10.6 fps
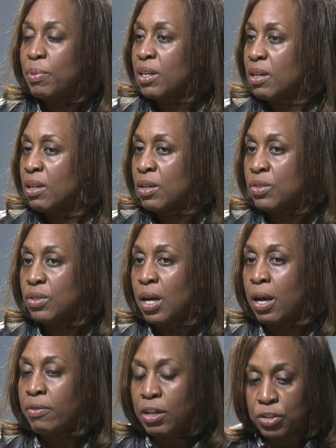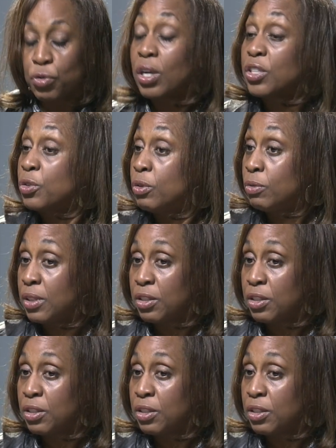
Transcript: because uh, there, structural,